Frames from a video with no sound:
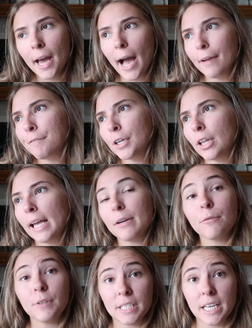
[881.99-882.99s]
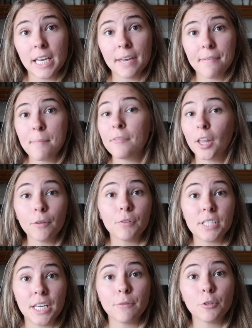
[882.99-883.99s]
I feel like fatigue, if I'm feeling
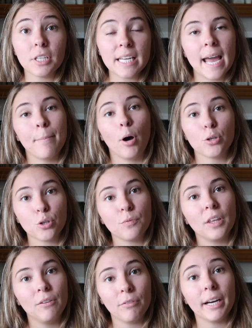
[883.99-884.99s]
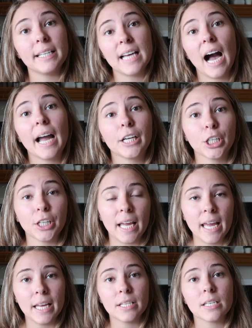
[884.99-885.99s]
fatigued for the day, I'm also feeling very tired
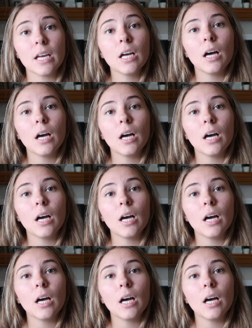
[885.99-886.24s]
and